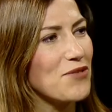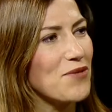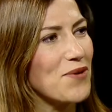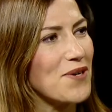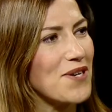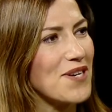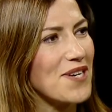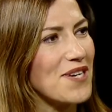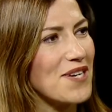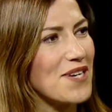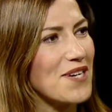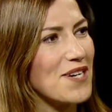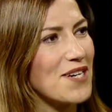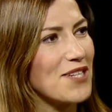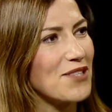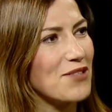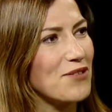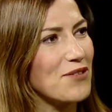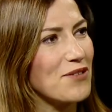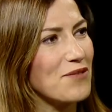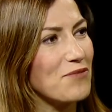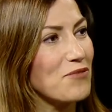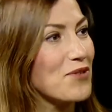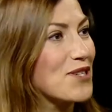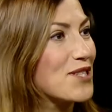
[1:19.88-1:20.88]
you were here at
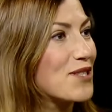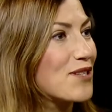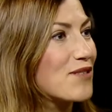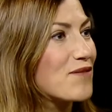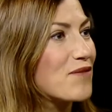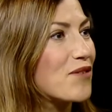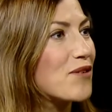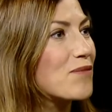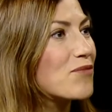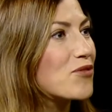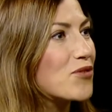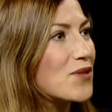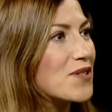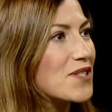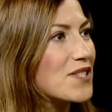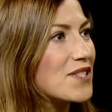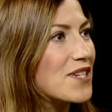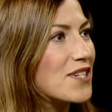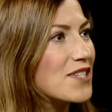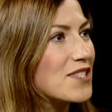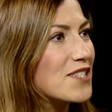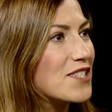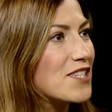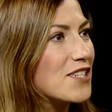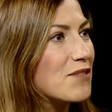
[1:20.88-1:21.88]
the WSIS Forum
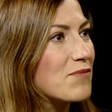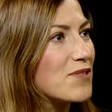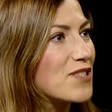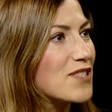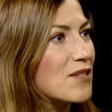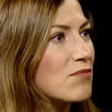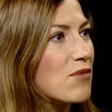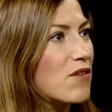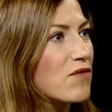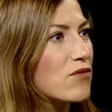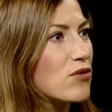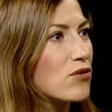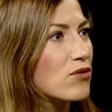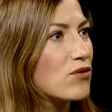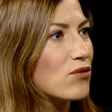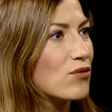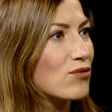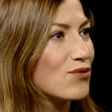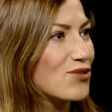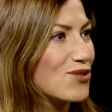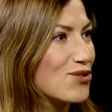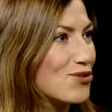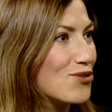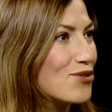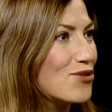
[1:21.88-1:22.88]
2019 with some of your
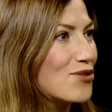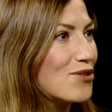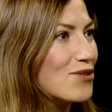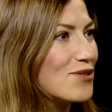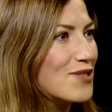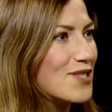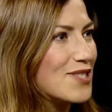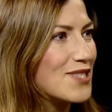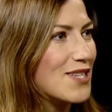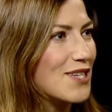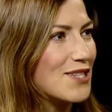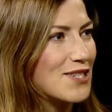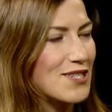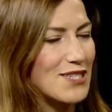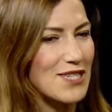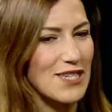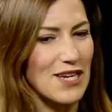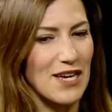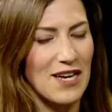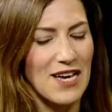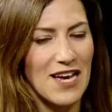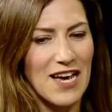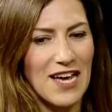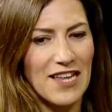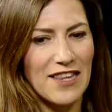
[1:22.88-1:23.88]
students, and
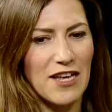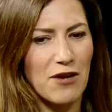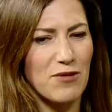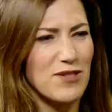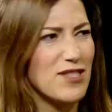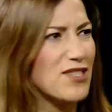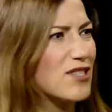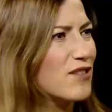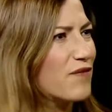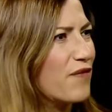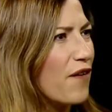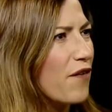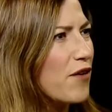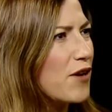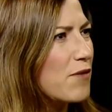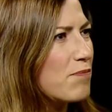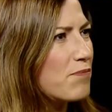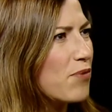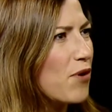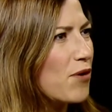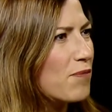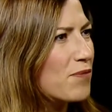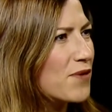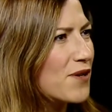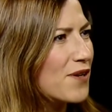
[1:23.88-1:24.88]
uh, there was this very
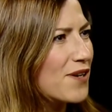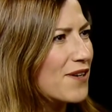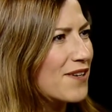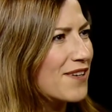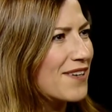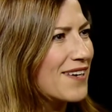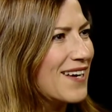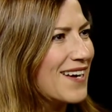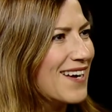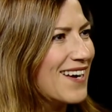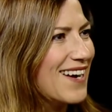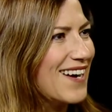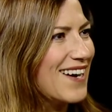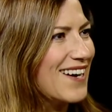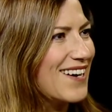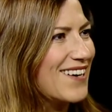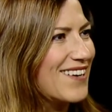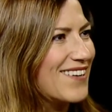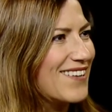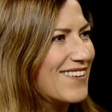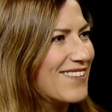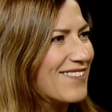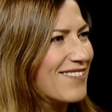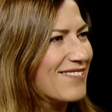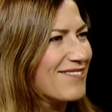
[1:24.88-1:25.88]
popular
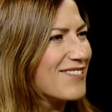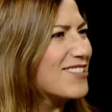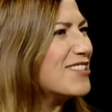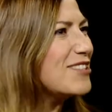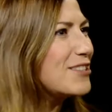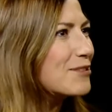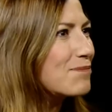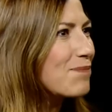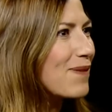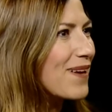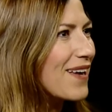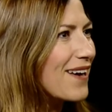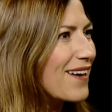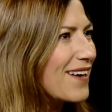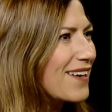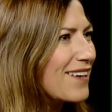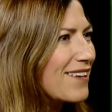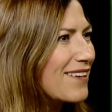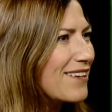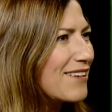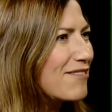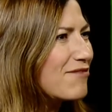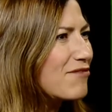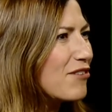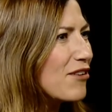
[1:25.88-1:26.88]
uh,
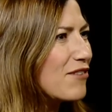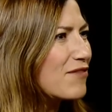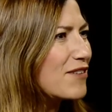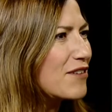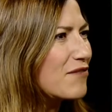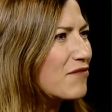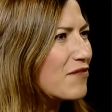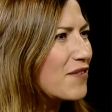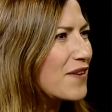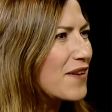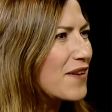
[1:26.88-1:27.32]
display involving